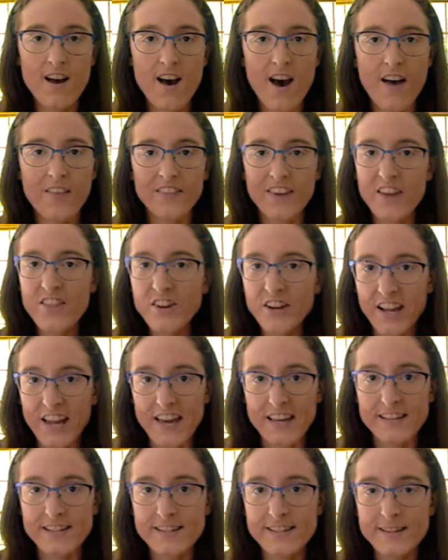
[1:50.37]
On the other
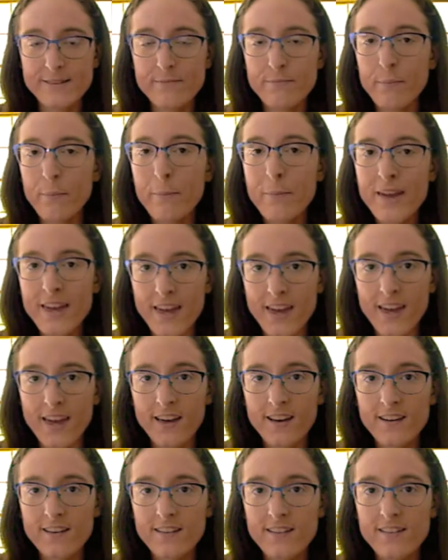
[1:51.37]
hand,
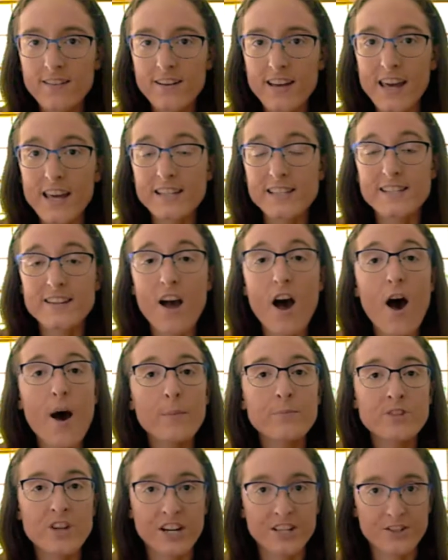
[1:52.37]
me is an
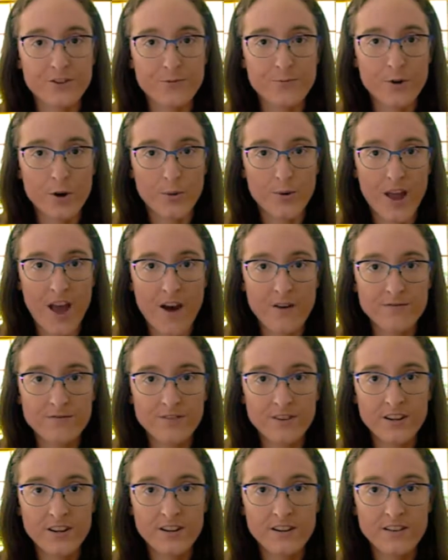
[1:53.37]
objective pronoun.
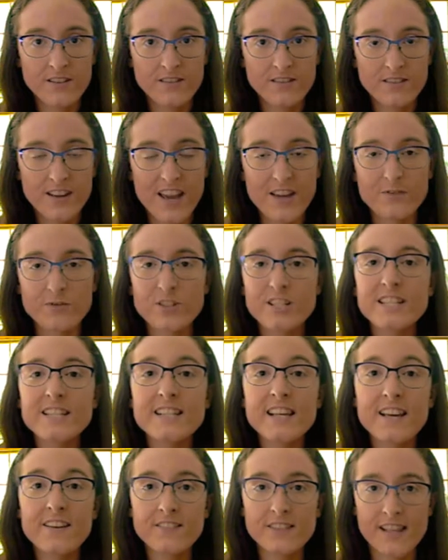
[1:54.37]
It
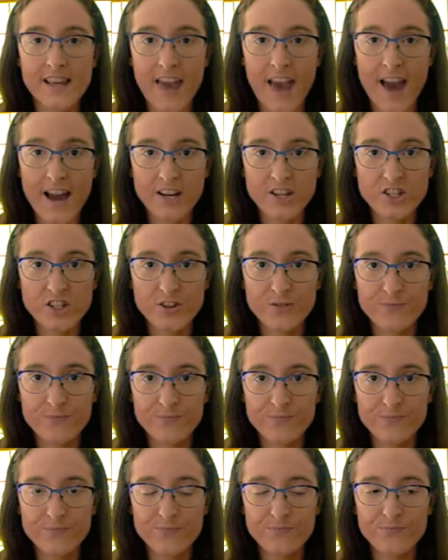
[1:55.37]
receives the action.
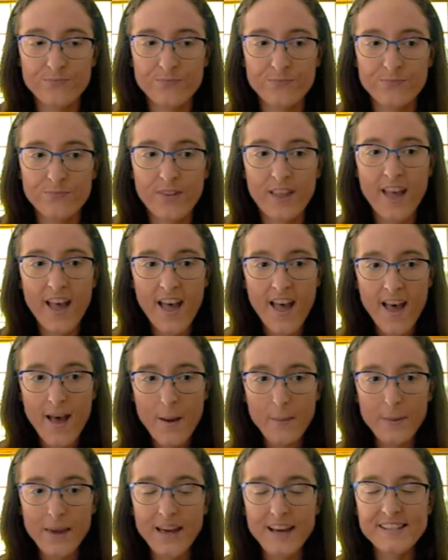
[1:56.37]

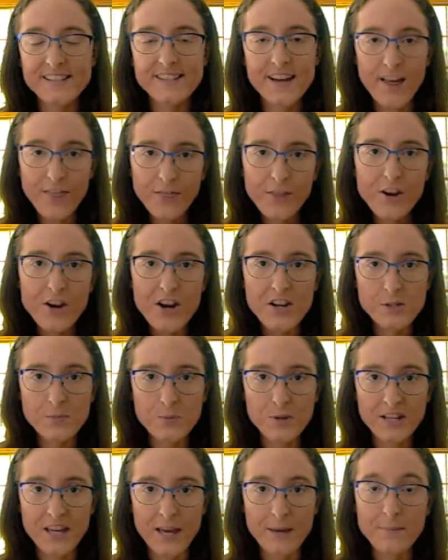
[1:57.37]
Because Gunther is
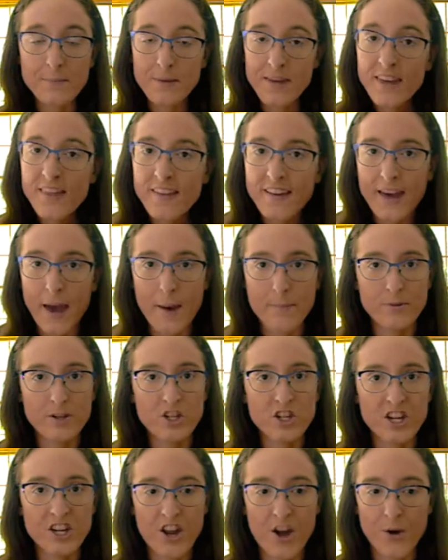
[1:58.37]
bringing me the
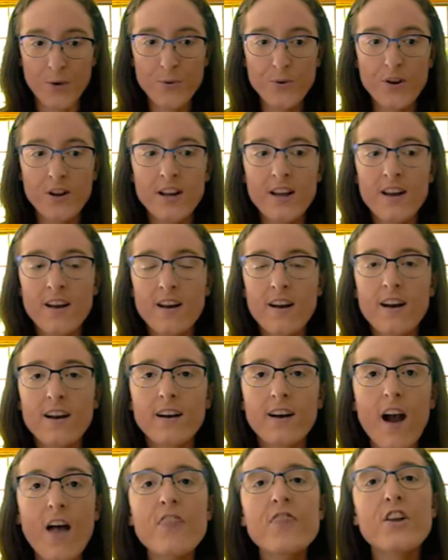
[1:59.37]
cappuccino,
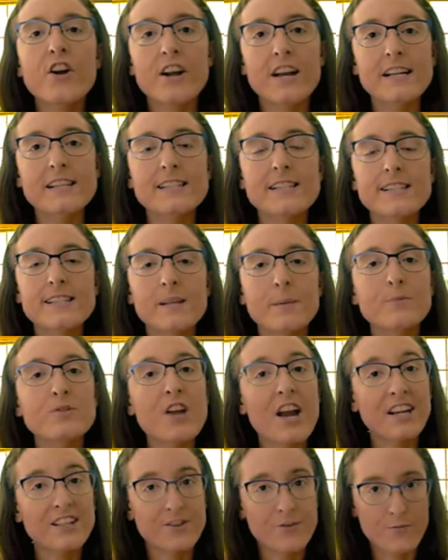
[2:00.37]
Gunther is the
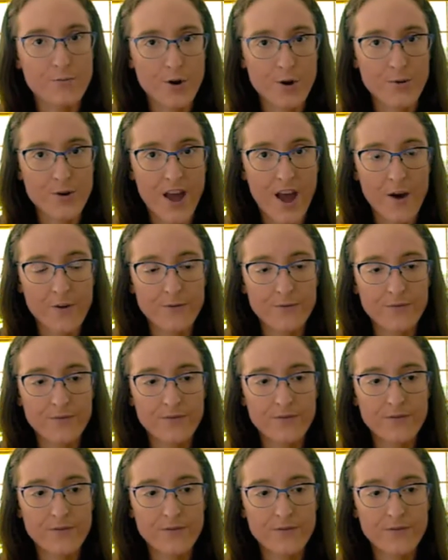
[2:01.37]
subjective pronoun,